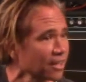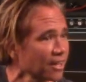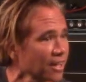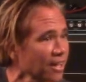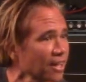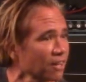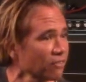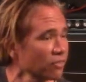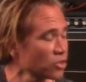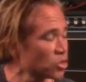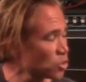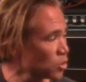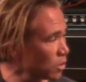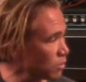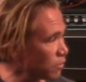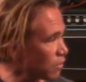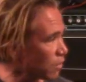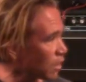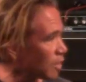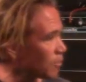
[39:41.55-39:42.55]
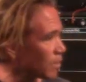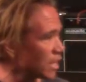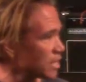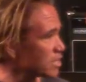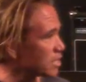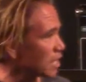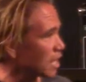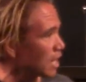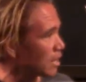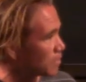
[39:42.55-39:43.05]
out of a joyful heart. But I
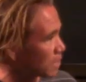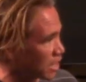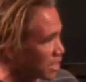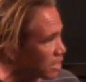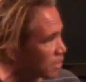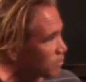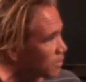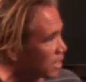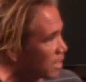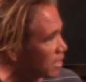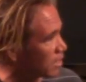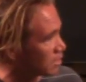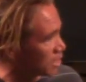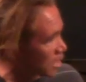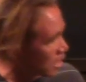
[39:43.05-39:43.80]
said, I'm not going to get paid.